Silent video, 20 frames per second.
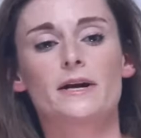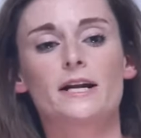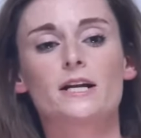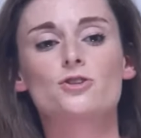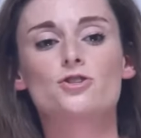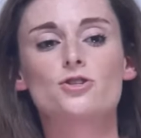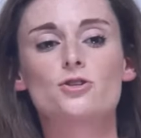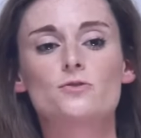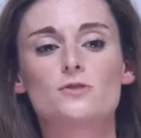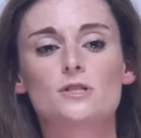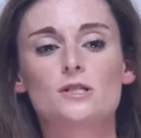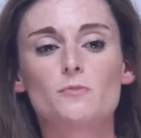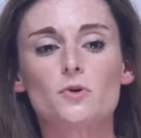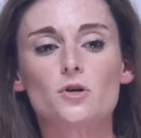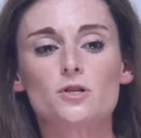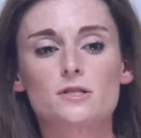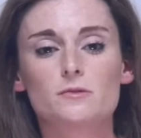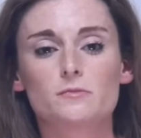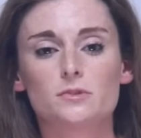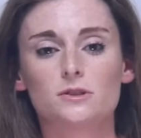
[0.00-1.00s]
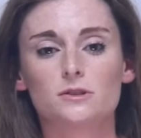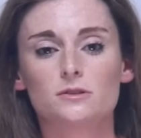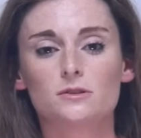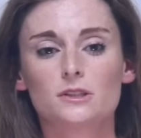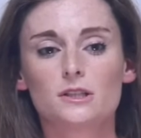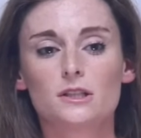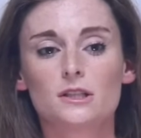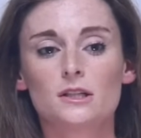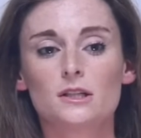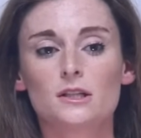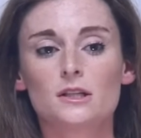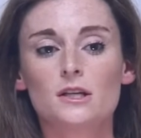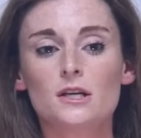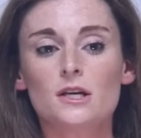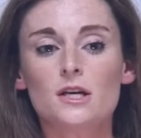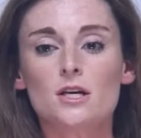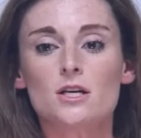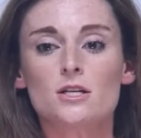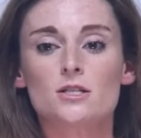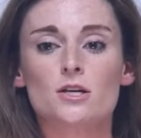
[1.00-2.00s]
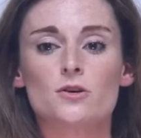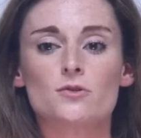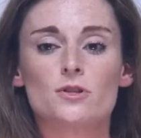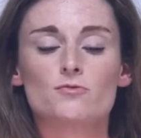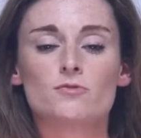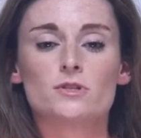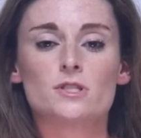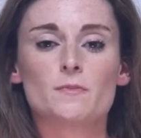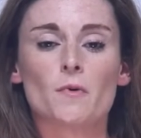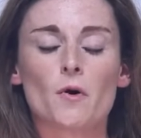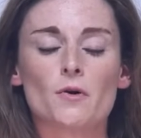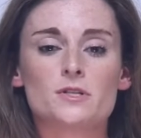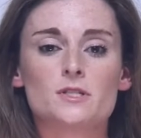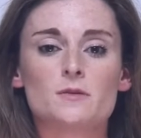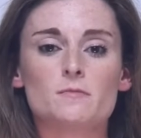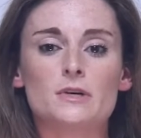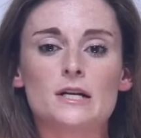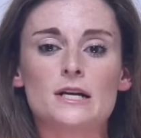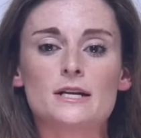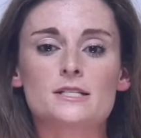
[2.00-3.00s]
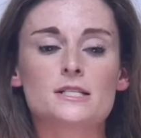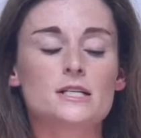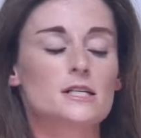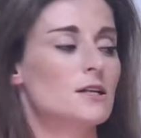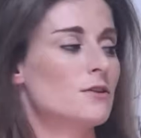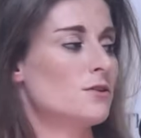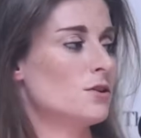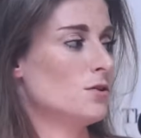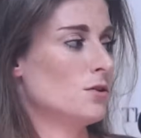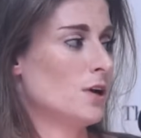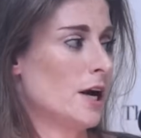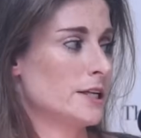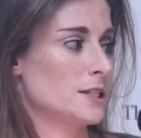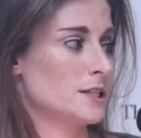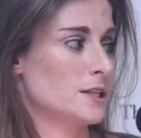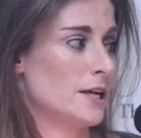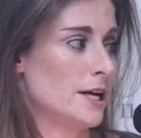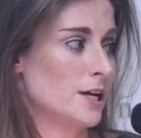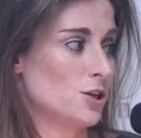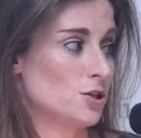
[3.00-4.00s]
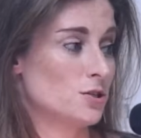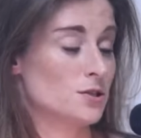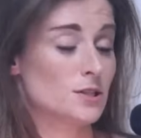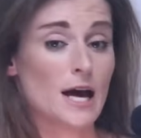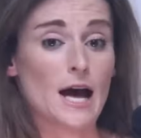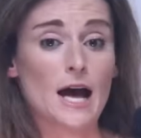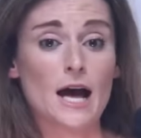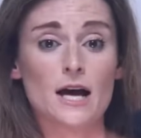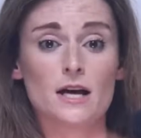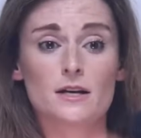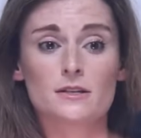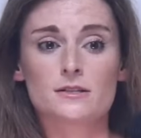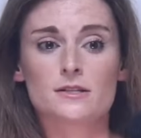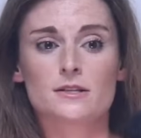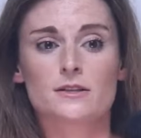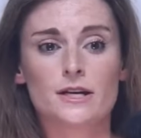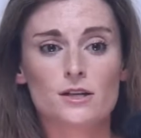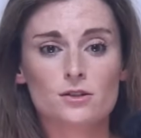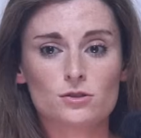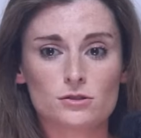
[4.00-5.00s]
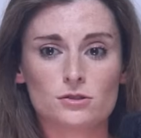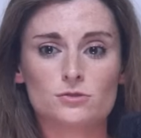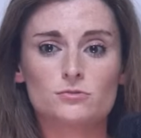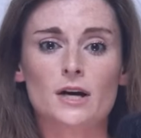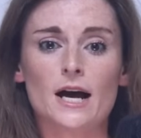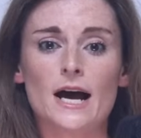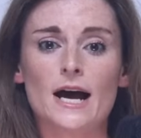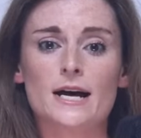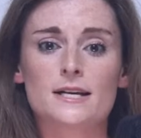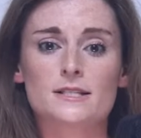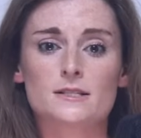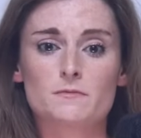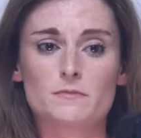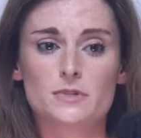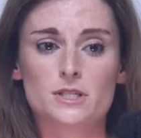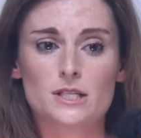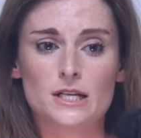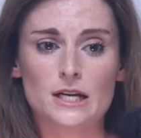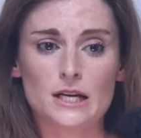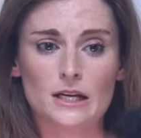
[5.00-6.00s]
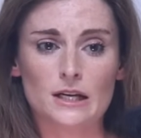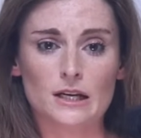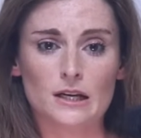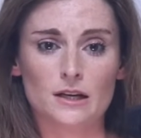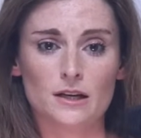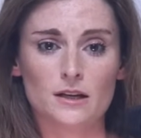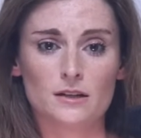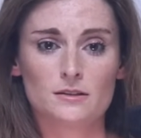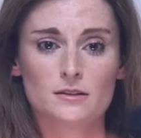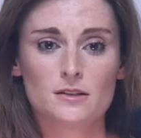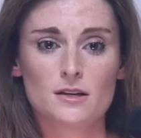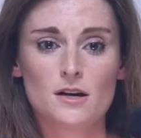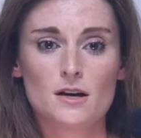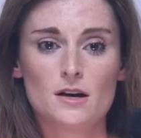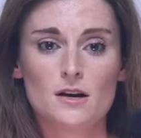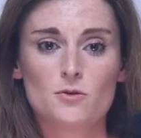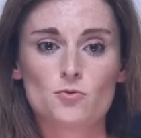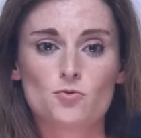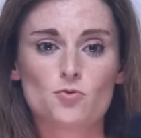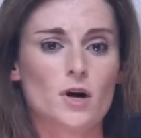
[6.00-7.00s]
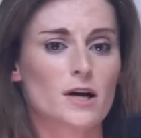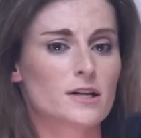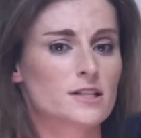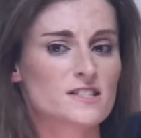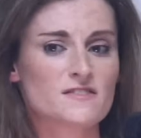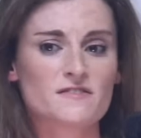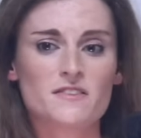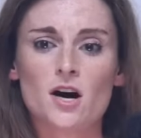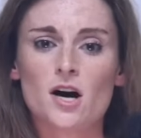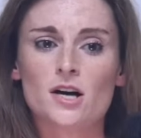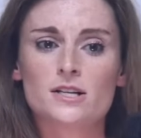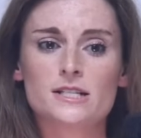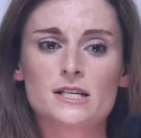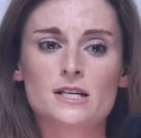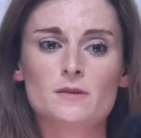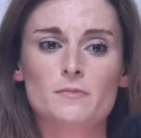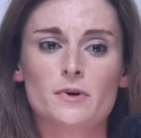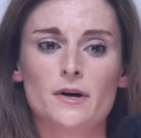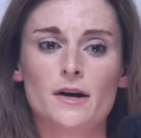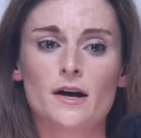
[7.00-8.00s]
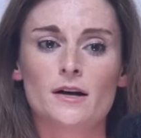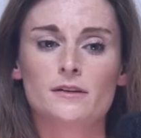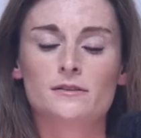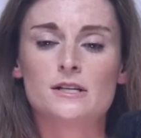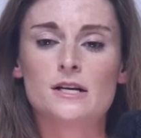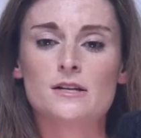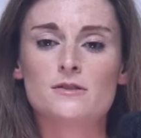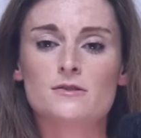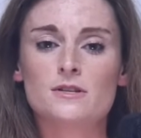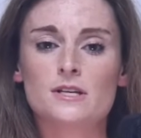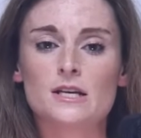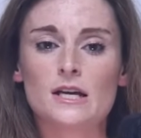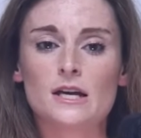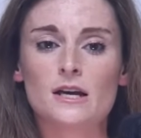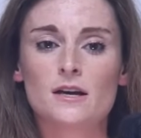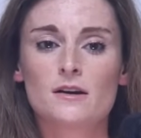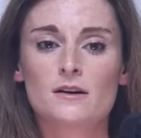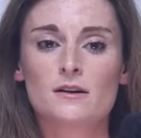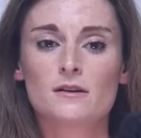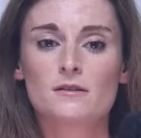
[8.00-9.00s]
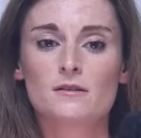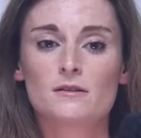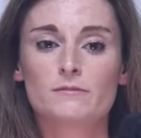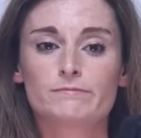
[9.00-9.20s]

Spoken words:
as many Jews as possible. So the responsibility that the United Nations has, and that UNRWA has in particular, runs far deeper than the